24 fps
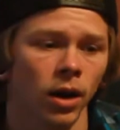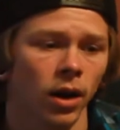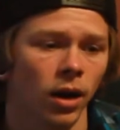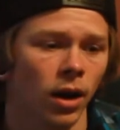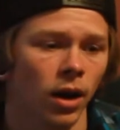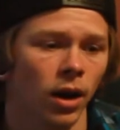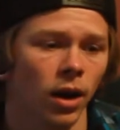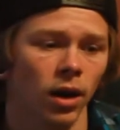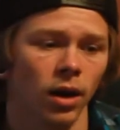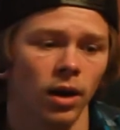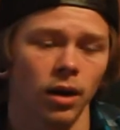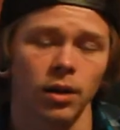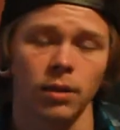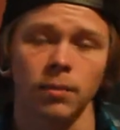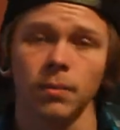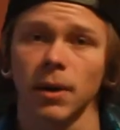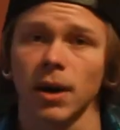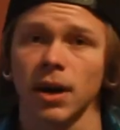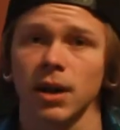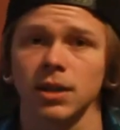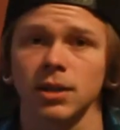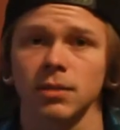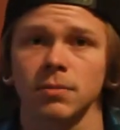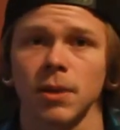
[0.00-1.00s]
the
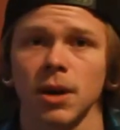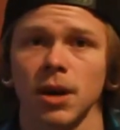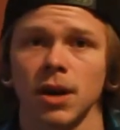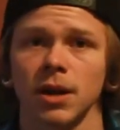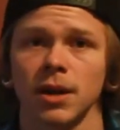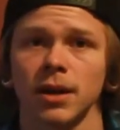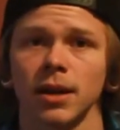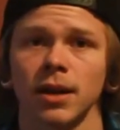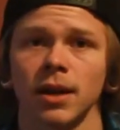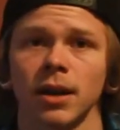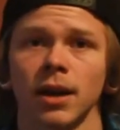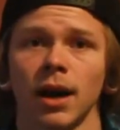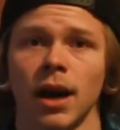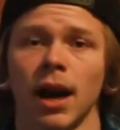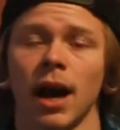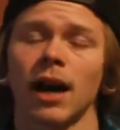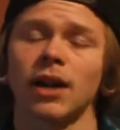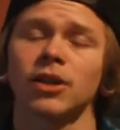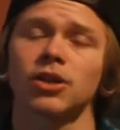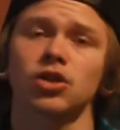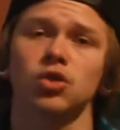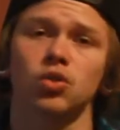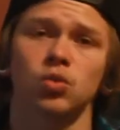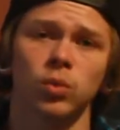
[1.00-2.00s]
box mod, I
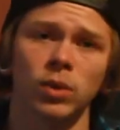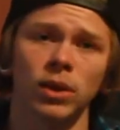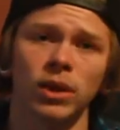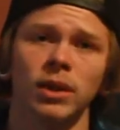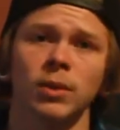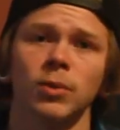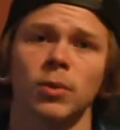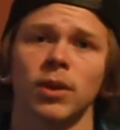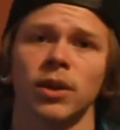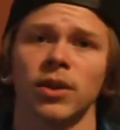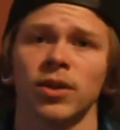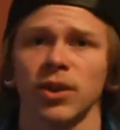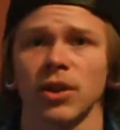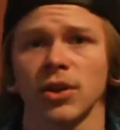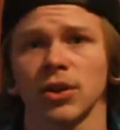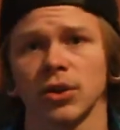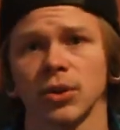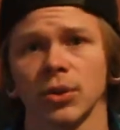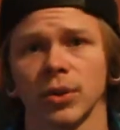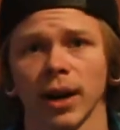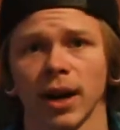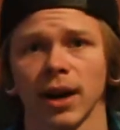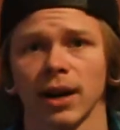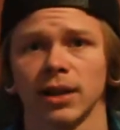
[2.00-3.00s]
just really want to thank you
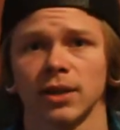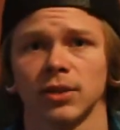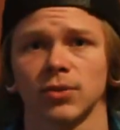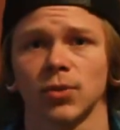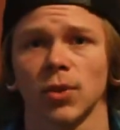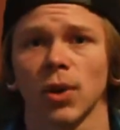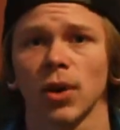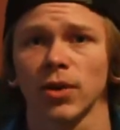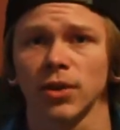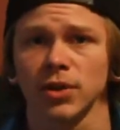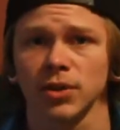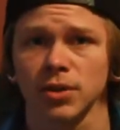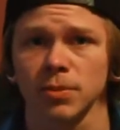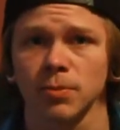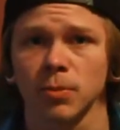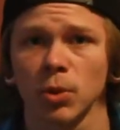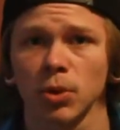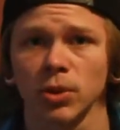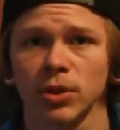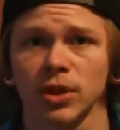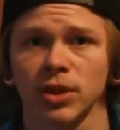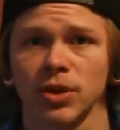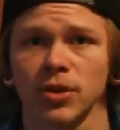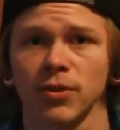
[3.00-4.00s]
guys for all the
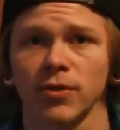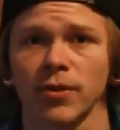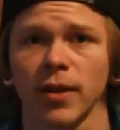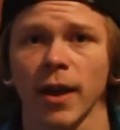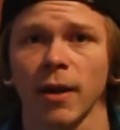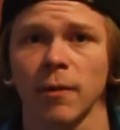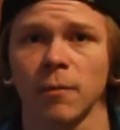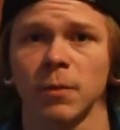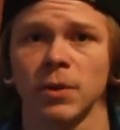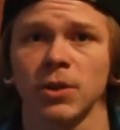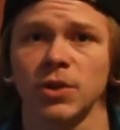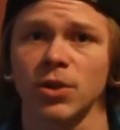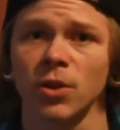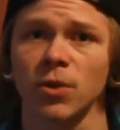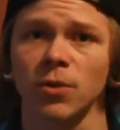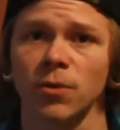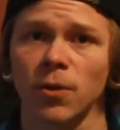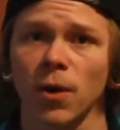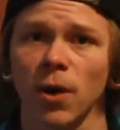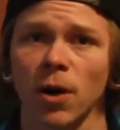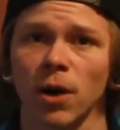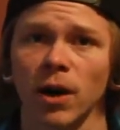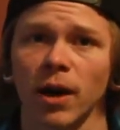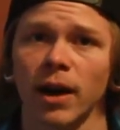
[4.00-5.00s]
support that you've gave me so
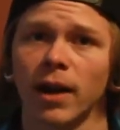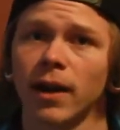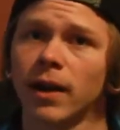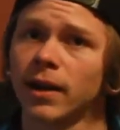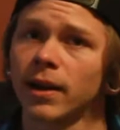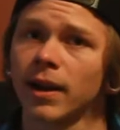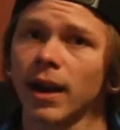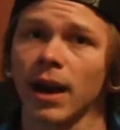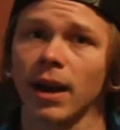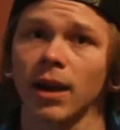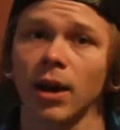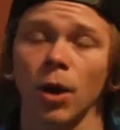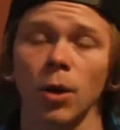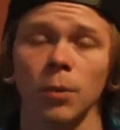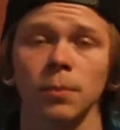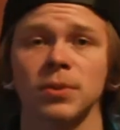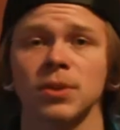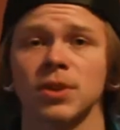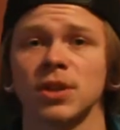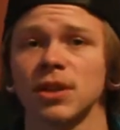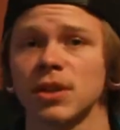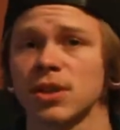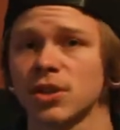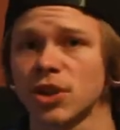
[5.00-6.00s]
far, and I hope to
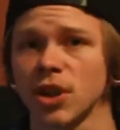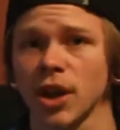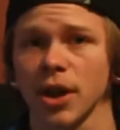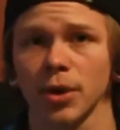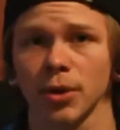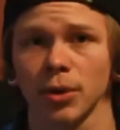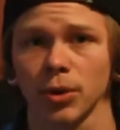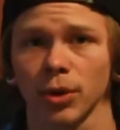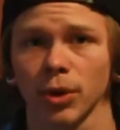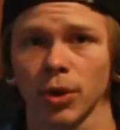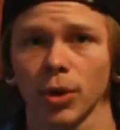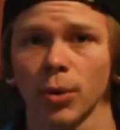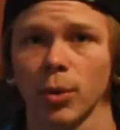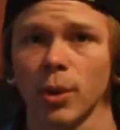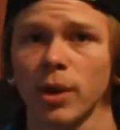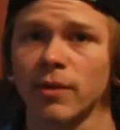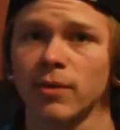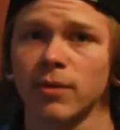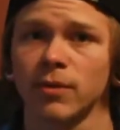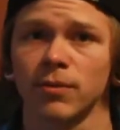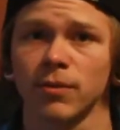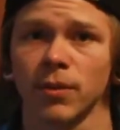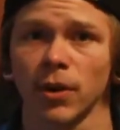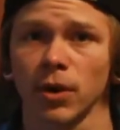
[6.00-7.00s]
see the channel grow
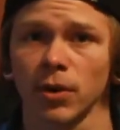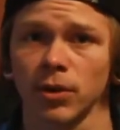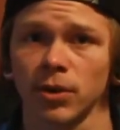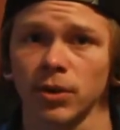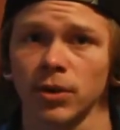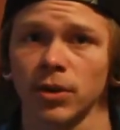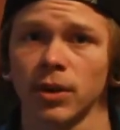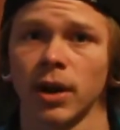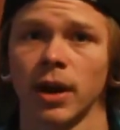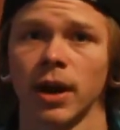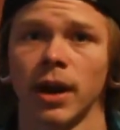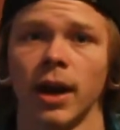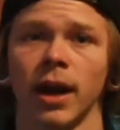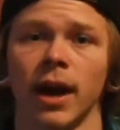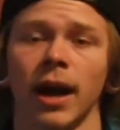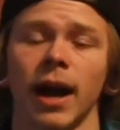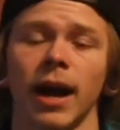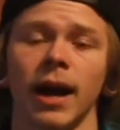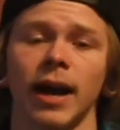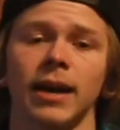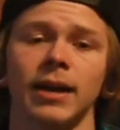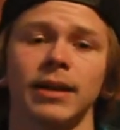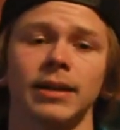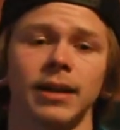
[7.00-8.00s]
even further.
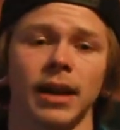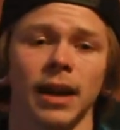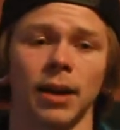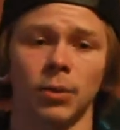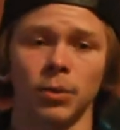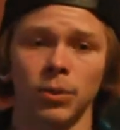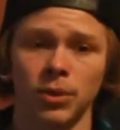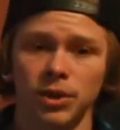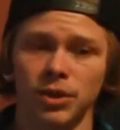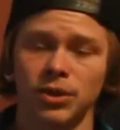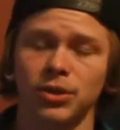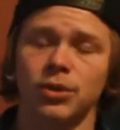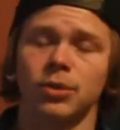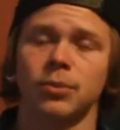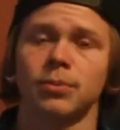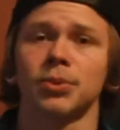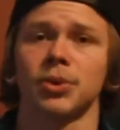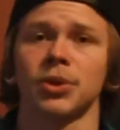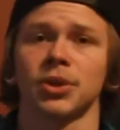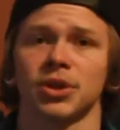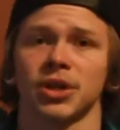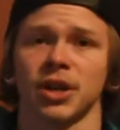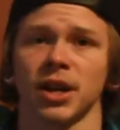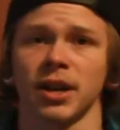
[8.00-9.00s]
And I really do
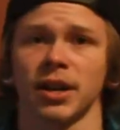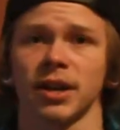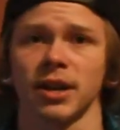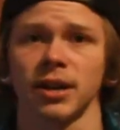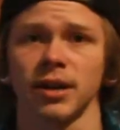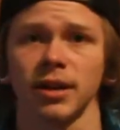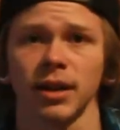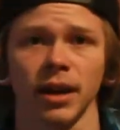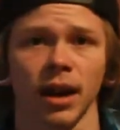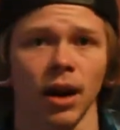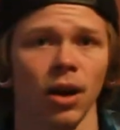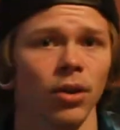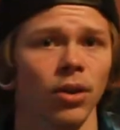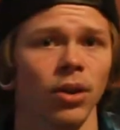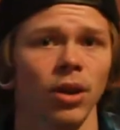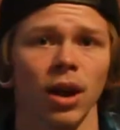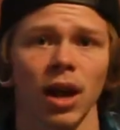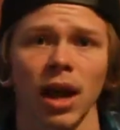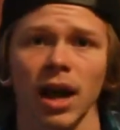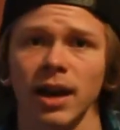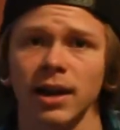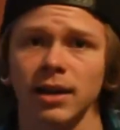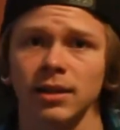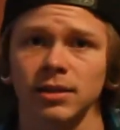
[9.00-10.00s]
appreciate it. All the
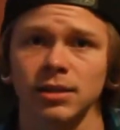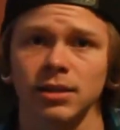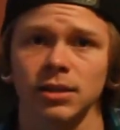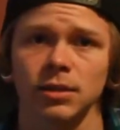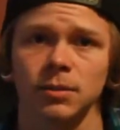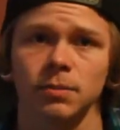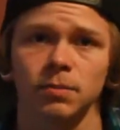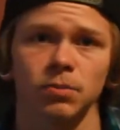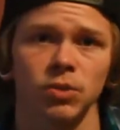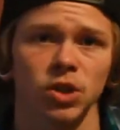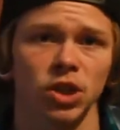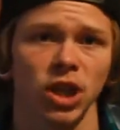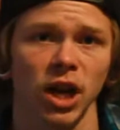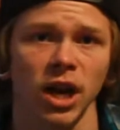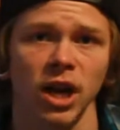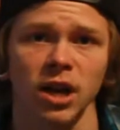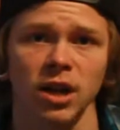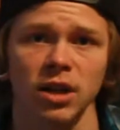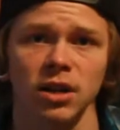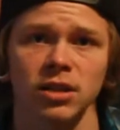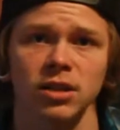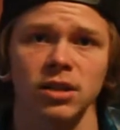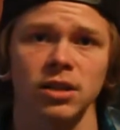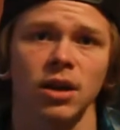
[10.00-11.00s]
likes,
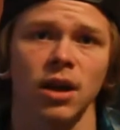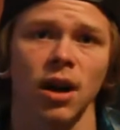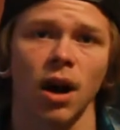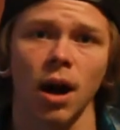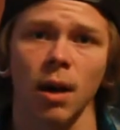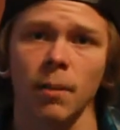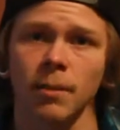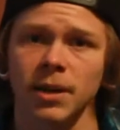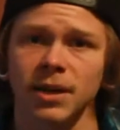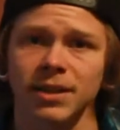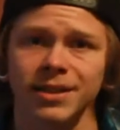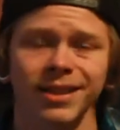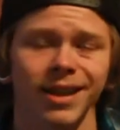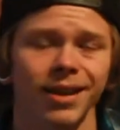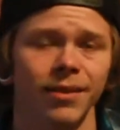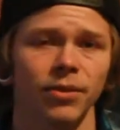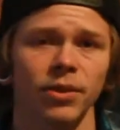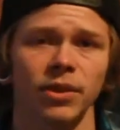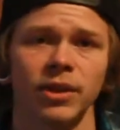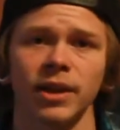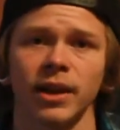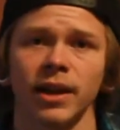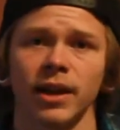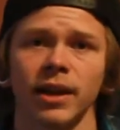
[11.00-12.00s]
shares, comments,
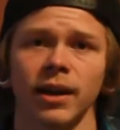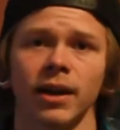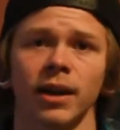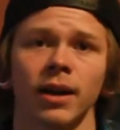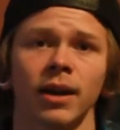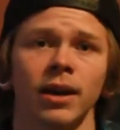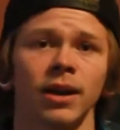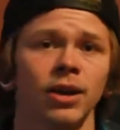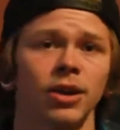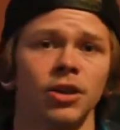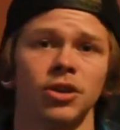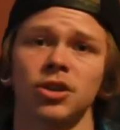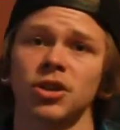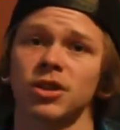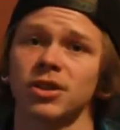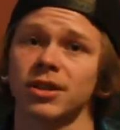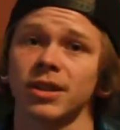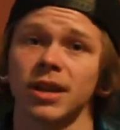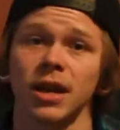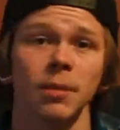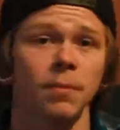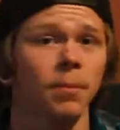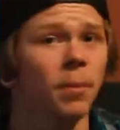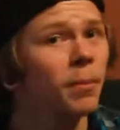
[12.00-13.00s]
everything, just
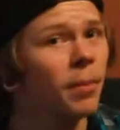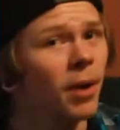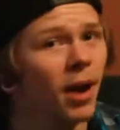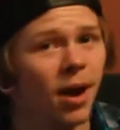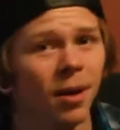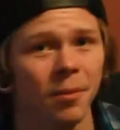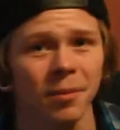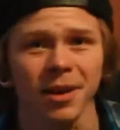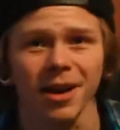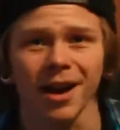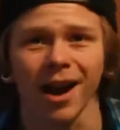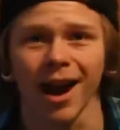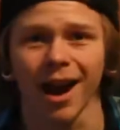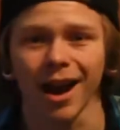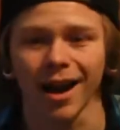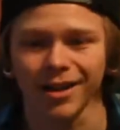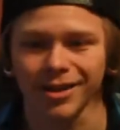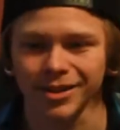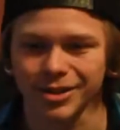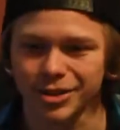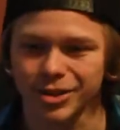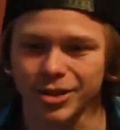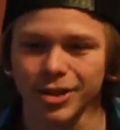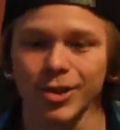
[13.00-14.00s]
keep them coming.
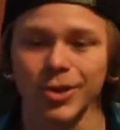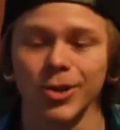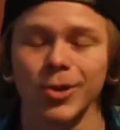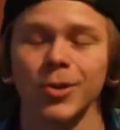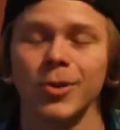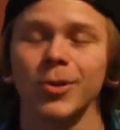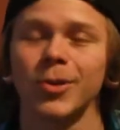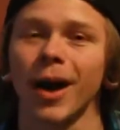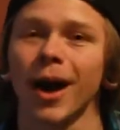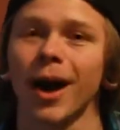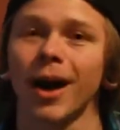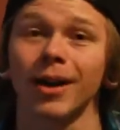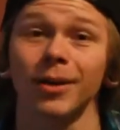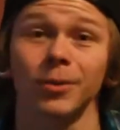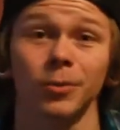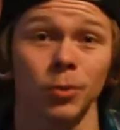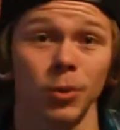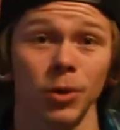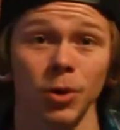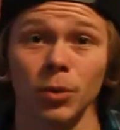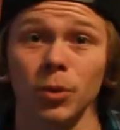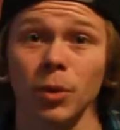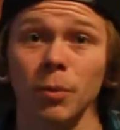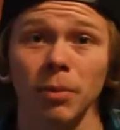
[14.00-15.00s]
I
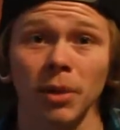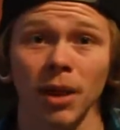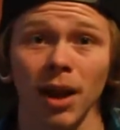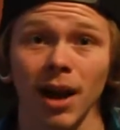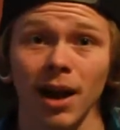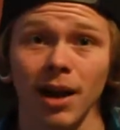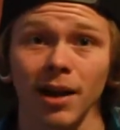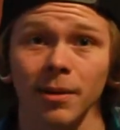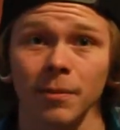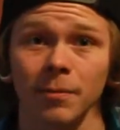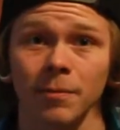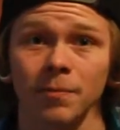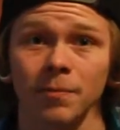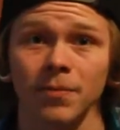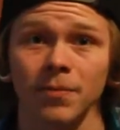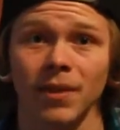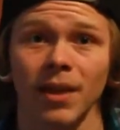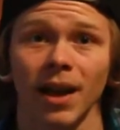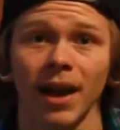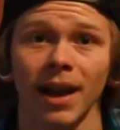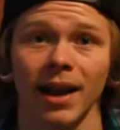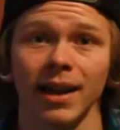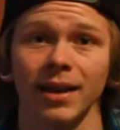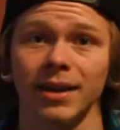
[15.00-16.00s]
will reply,
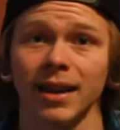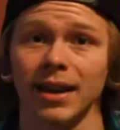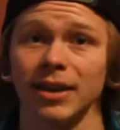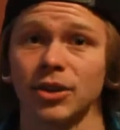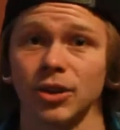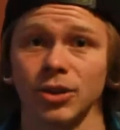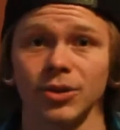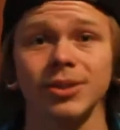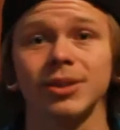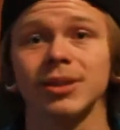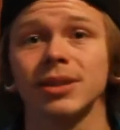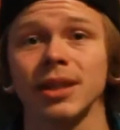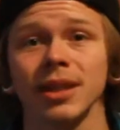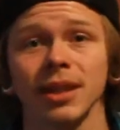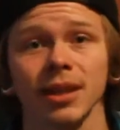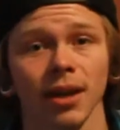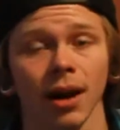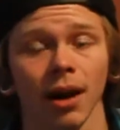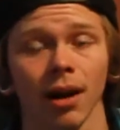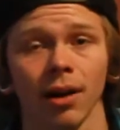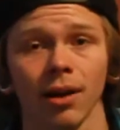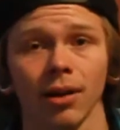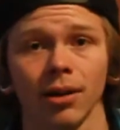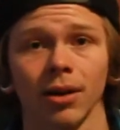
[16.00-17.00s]
and I do see it
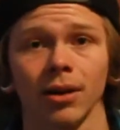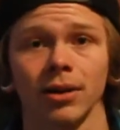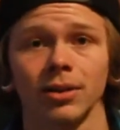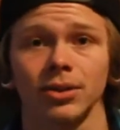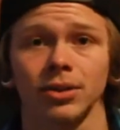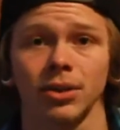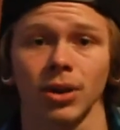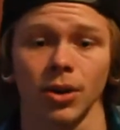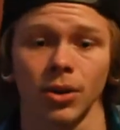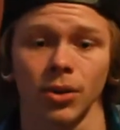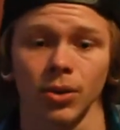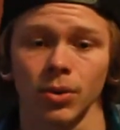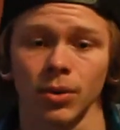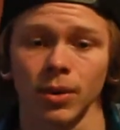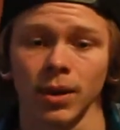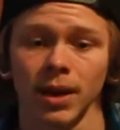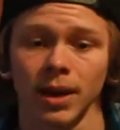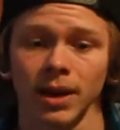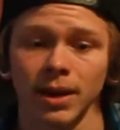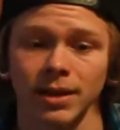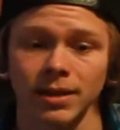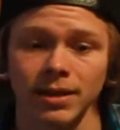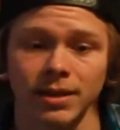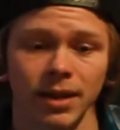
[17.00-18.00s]
all. So
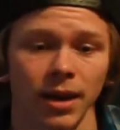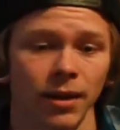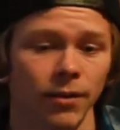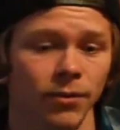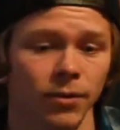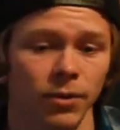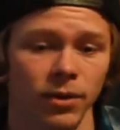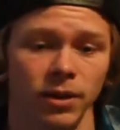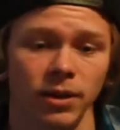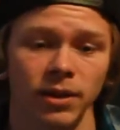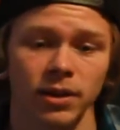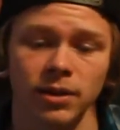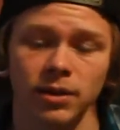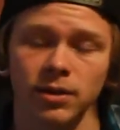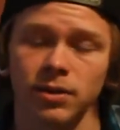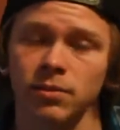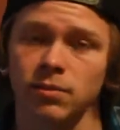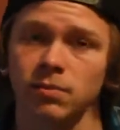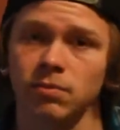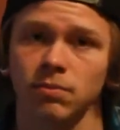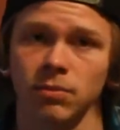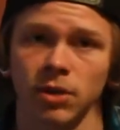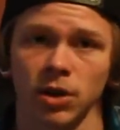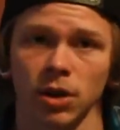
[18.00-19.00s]
definitely,
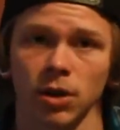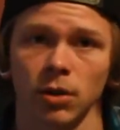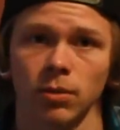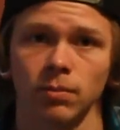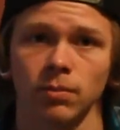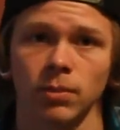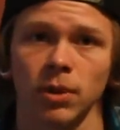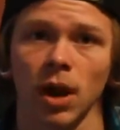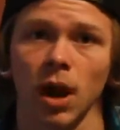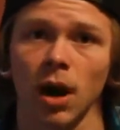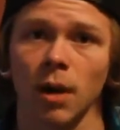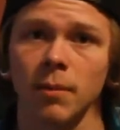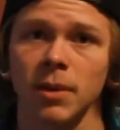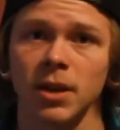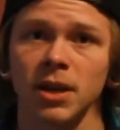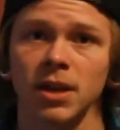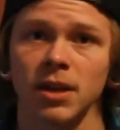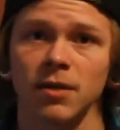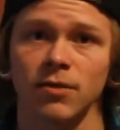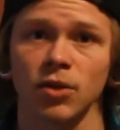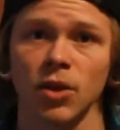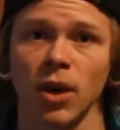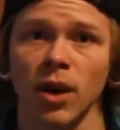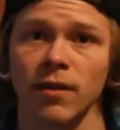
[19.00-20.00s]
comment
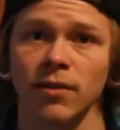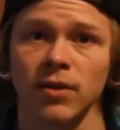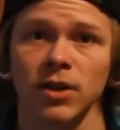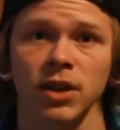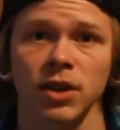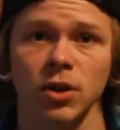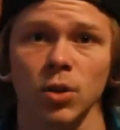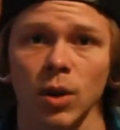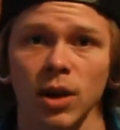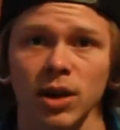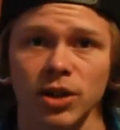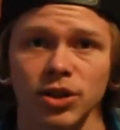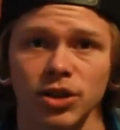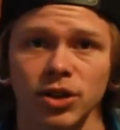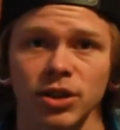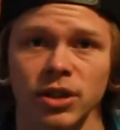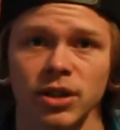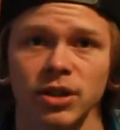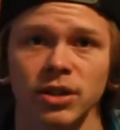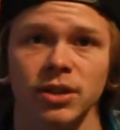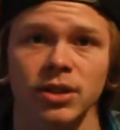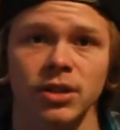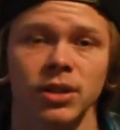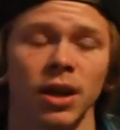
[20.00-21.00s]
if you have any
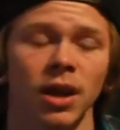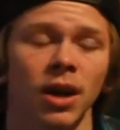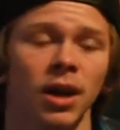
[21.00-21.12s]
questions.